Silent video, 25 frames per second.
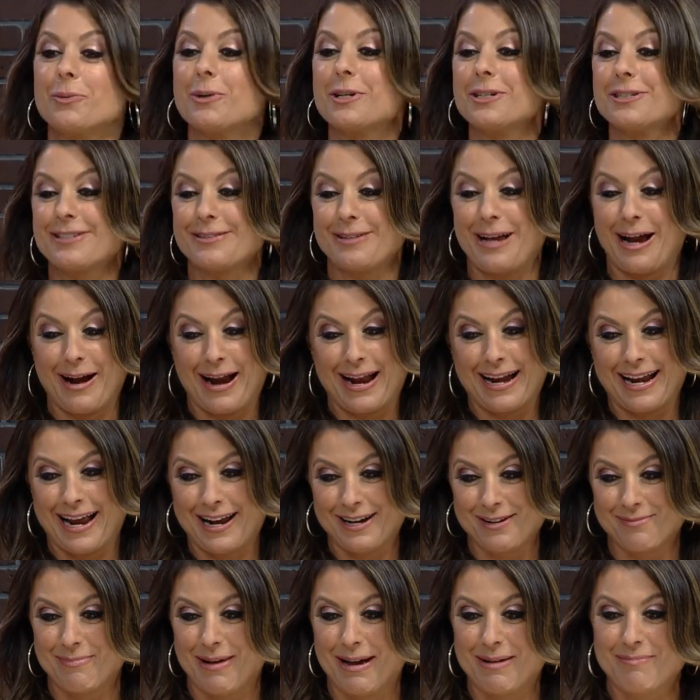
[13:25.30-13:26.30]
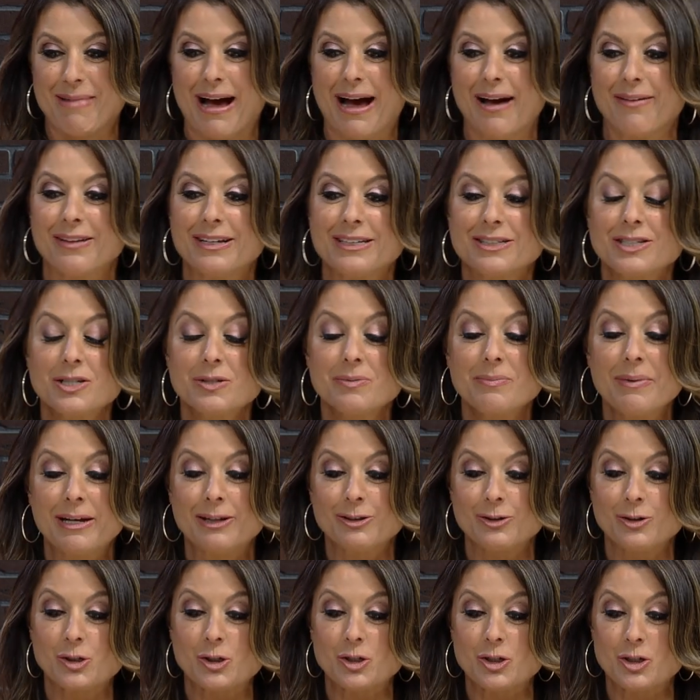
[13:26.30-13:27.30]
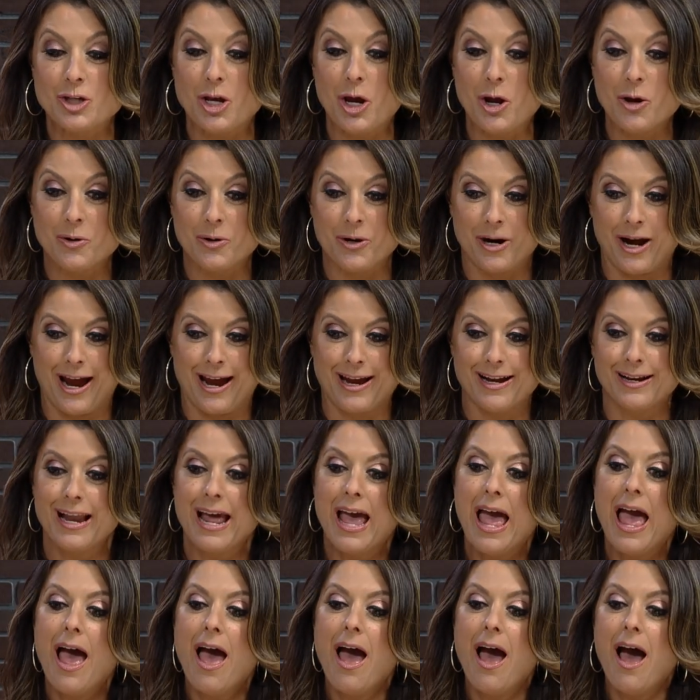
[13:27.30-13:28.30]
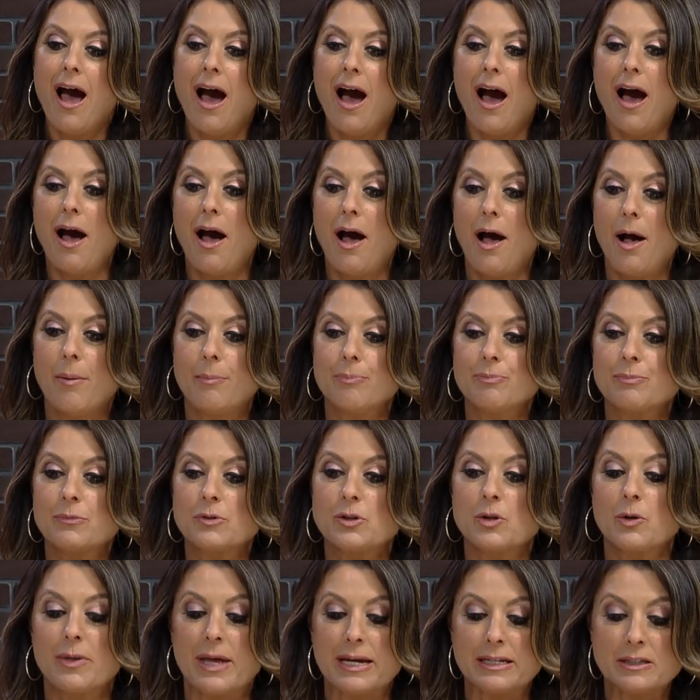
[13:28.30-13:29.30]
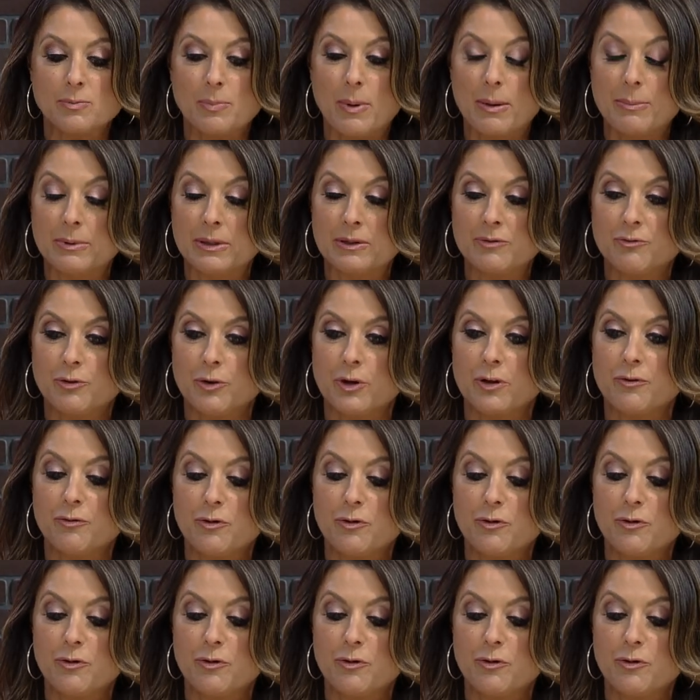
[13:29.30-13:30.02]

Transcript: words right out of my mouth. It smells so great. Um, so that's bubbling for a